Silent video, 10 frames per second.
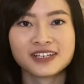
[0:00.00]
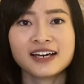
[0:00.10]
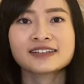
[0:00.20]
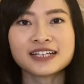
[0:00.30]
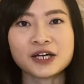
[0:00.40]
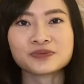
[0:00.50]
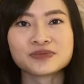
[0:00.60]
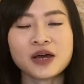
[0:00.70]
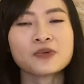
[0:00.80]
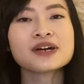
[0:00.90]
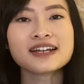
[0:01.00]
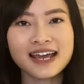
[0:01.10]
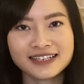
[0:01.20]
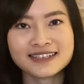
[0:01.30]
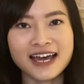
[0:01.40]
Now, what
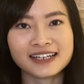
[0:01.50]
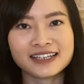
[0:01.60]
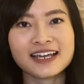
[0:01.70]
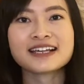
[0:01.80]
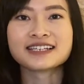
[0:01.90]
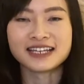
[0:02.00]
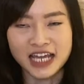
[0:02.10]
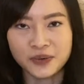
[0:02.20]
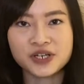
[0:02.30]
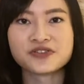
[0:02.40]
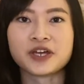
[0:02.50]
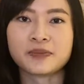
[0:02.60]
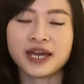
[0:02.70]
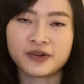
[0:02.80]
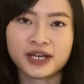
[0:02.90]
exactly is a language for
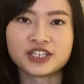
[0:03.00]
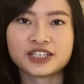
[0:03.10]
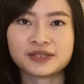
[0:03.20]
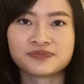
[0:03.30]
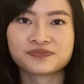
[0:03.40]
impact question?